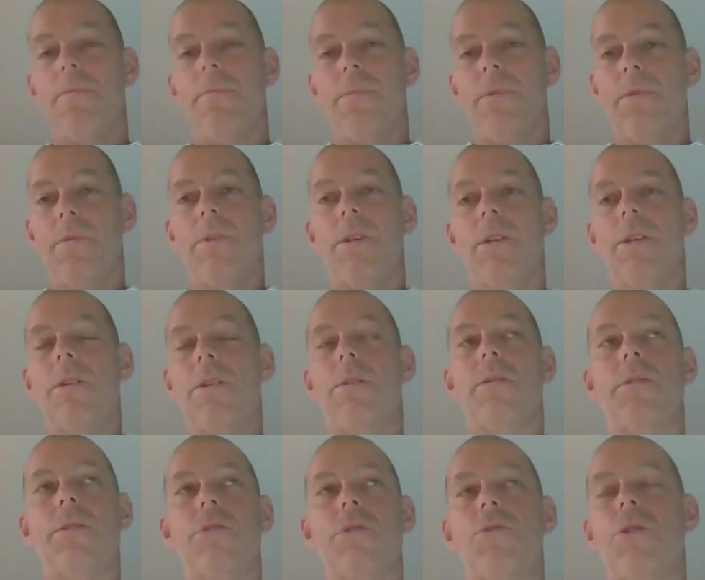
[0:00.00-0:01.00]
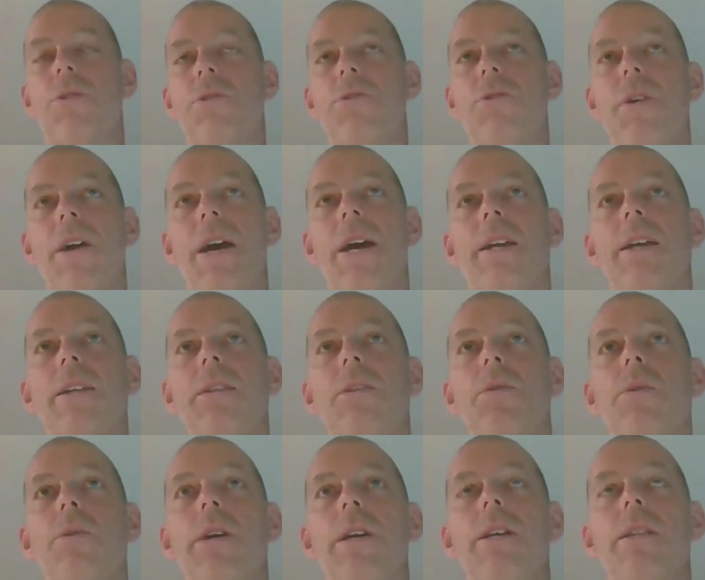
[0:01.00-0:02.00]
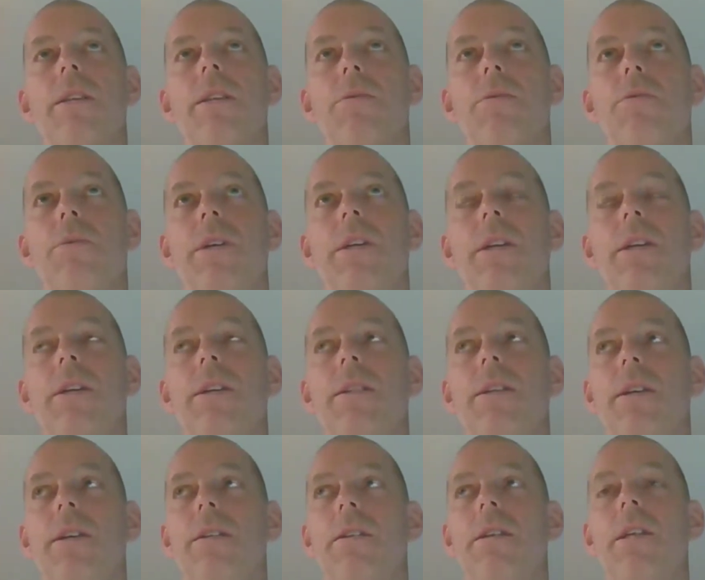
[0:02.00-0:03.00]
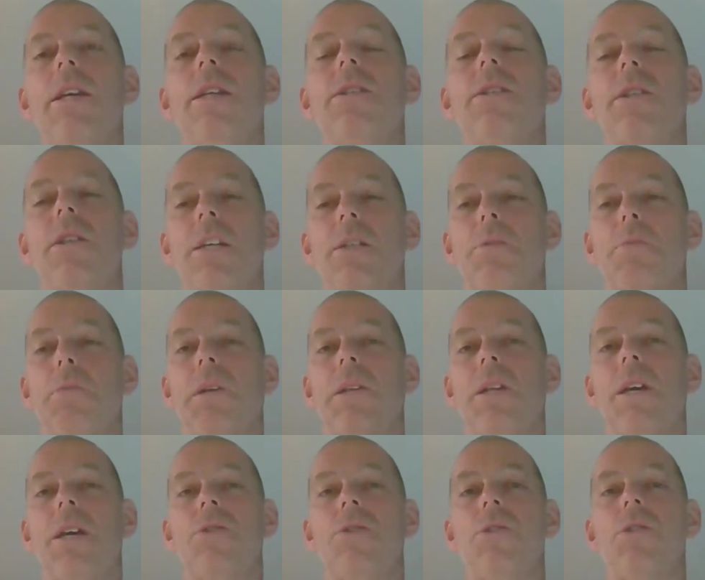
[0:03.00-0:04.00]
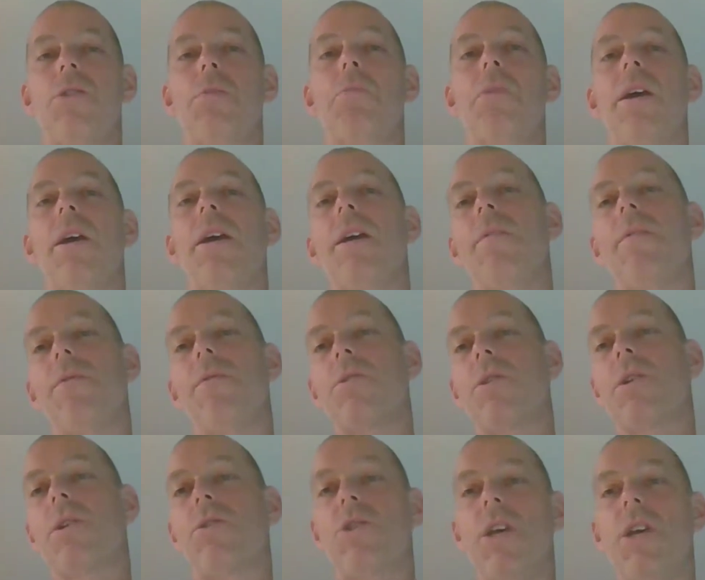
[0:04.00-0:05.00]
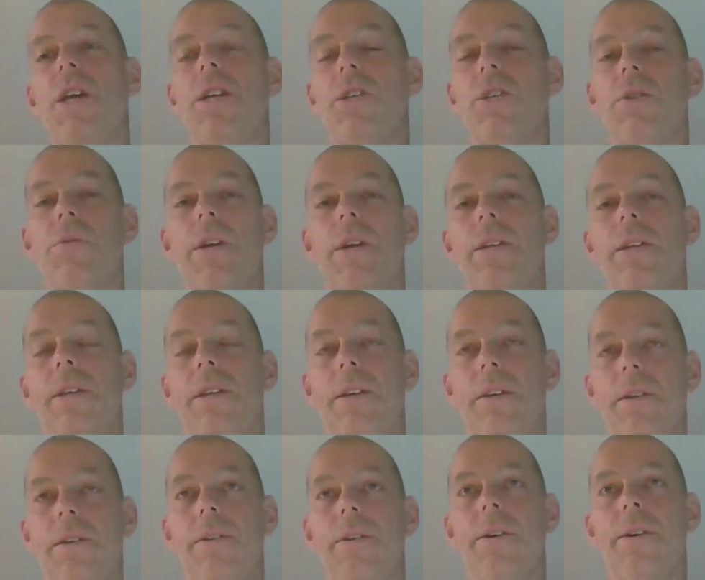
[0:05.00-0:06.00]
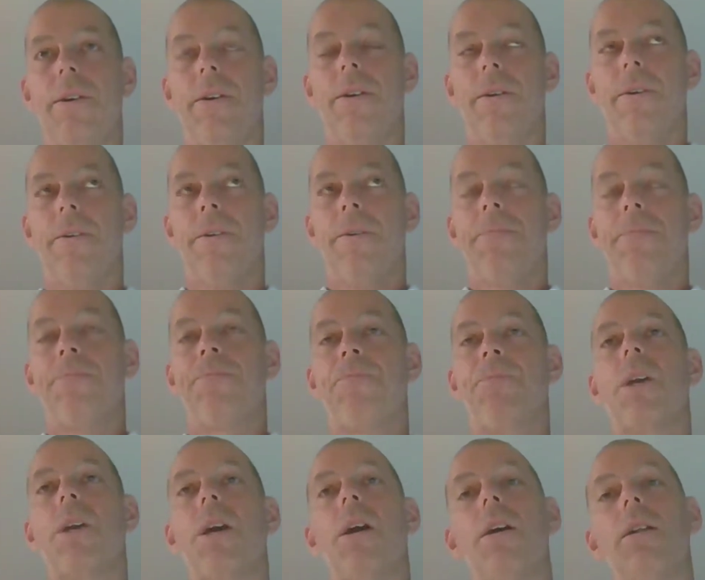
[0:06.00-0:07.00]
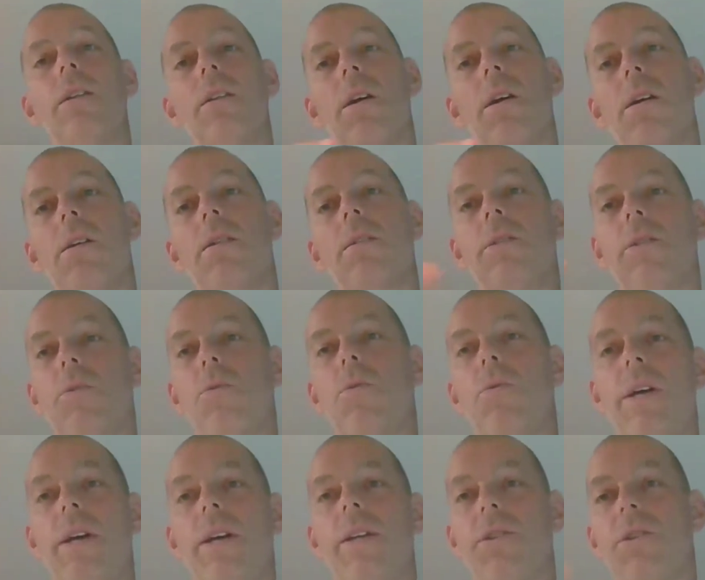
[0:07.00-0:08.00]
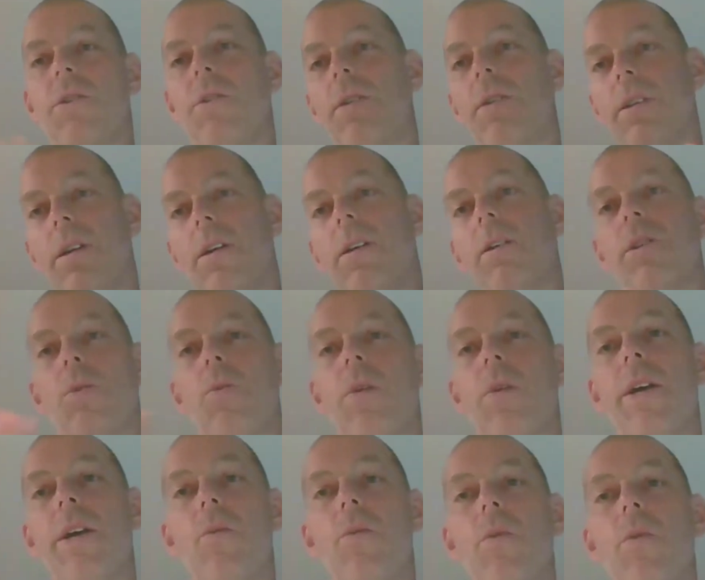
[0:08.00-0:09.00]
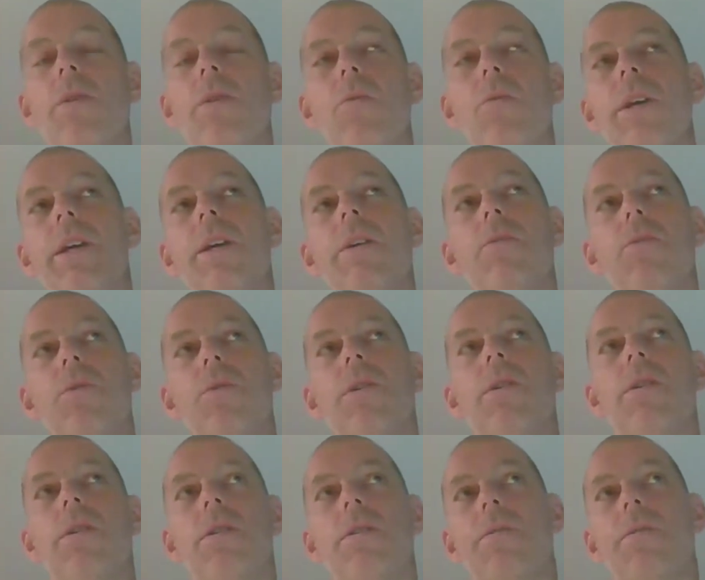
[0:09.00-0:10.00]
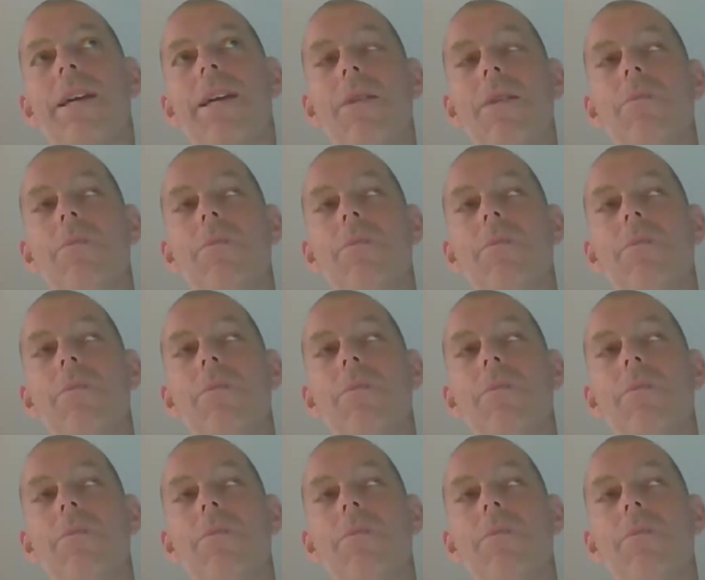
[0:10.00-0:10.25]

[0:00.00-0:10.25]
you know, tracking the way that needs and expectations and behaviors are changing right here. Along the way, when I was